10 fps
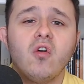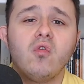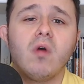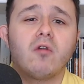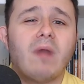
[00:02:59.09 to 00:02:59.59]

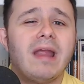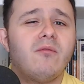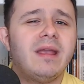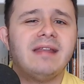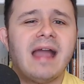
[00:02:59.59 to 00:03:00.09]
who are
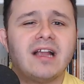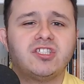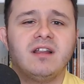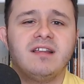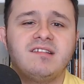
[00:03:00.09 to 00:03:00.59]
right-wing
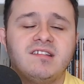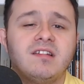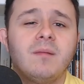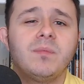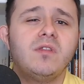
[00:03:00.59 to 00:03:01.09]

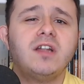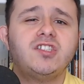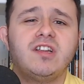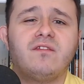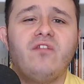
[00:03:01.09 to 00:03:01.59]
nationalists, not
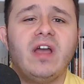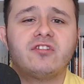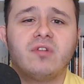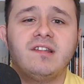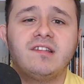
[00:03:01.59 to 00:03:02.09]
just
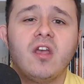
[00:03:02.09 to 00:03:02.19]
veterans